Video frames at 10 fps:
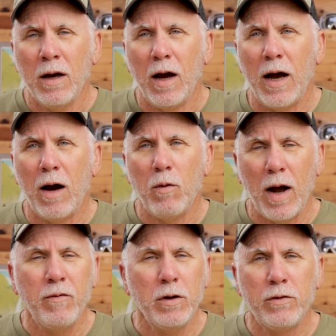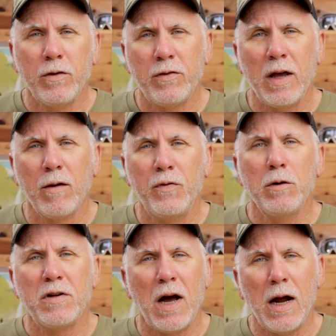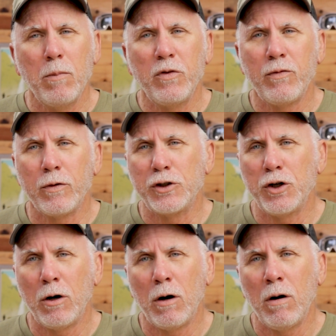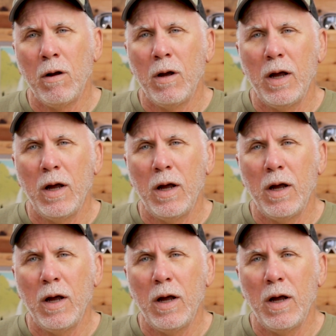I've used this thing a few times for sure,